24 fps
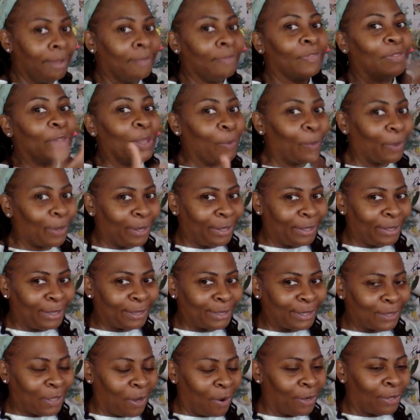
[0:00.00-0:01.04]
then we're going to get
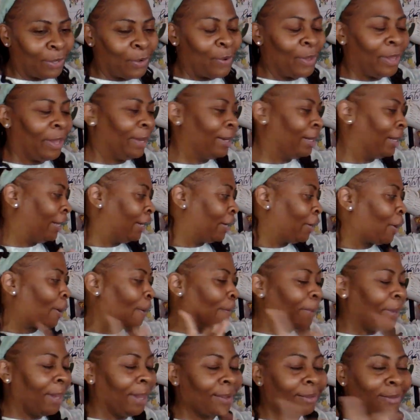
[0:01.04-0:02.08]
started and let her
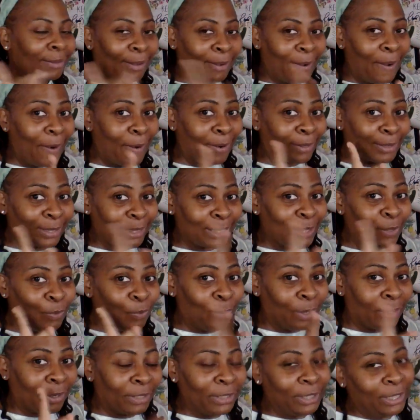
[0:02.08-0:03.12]
pick the card to see
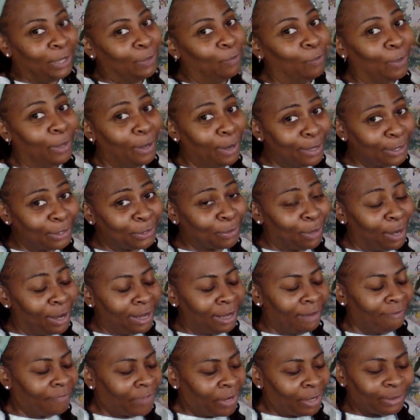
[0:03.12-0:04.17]
what cookie we are
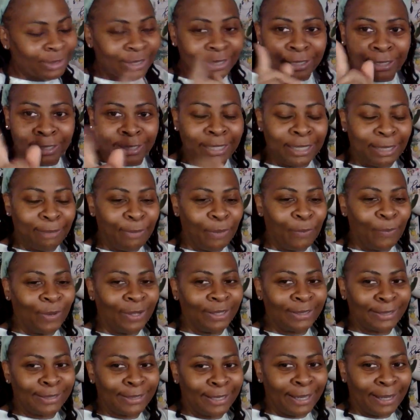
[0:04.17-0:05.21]
trying first. Give me one
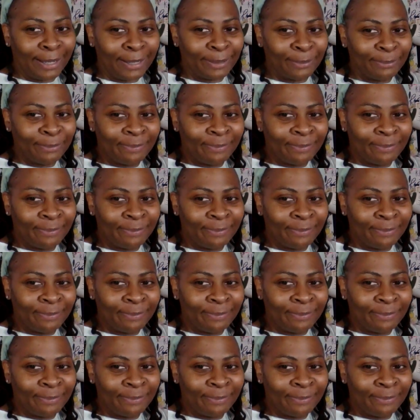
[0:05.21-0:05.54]
sec.